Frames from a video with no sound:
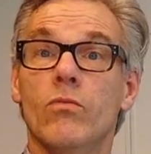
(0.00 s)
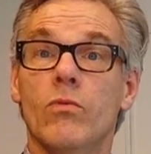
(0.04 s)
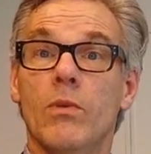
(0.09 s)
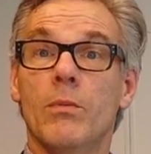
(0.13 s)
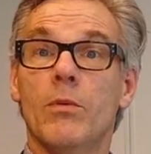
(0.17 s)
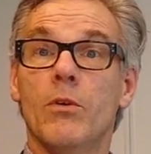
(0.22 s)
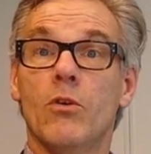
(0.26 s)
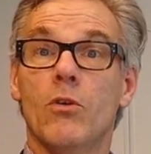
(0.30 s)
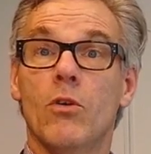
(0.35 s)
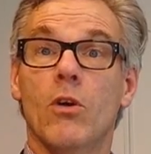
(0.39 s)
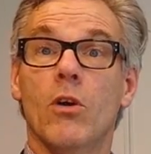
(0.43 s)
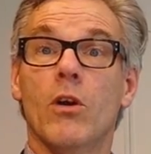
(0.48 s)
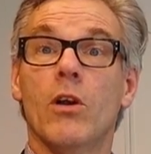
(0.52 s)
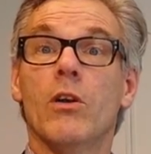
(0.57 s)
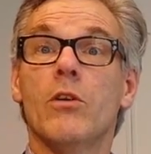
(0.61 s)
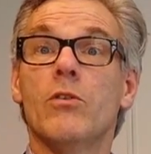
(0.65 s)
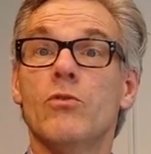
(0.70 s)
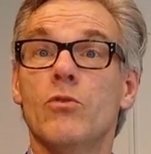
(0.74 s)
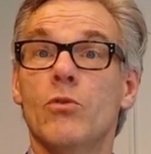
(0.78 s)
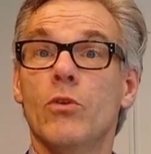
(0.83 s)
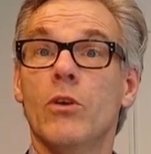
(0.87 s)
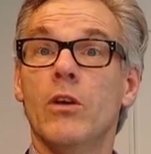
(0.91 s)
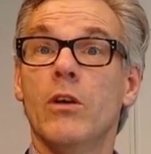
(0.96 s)
from the caller
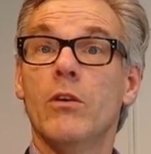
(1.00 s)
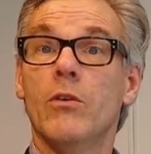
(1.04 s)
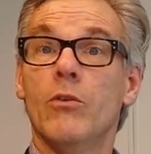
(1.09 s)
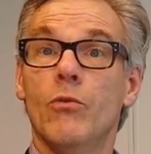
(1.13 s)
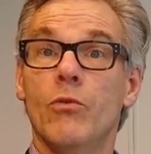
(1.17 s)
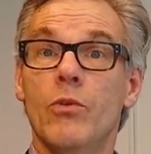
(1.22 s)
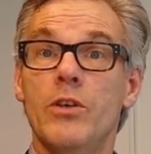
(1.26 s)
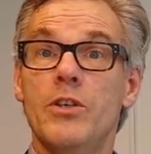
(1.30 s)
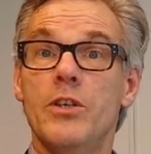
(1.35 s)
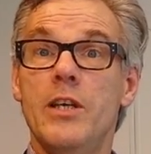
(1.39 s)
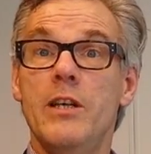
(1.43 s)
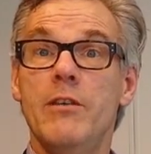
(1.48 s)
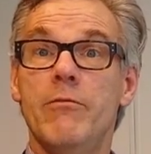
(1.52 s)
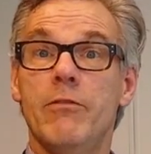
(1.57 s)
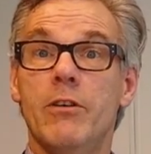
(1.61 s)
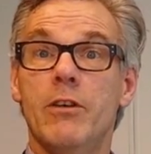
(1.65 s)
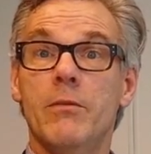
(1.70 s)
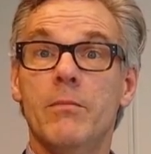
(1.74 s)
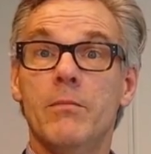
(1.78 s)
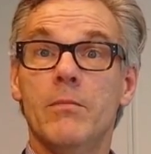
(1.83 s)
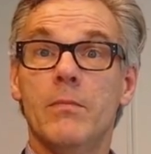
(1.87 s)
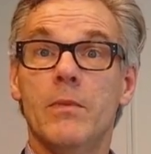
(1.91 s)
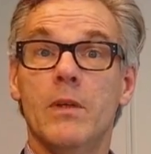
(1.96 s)
to the
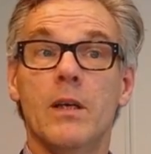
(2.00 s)
receiver,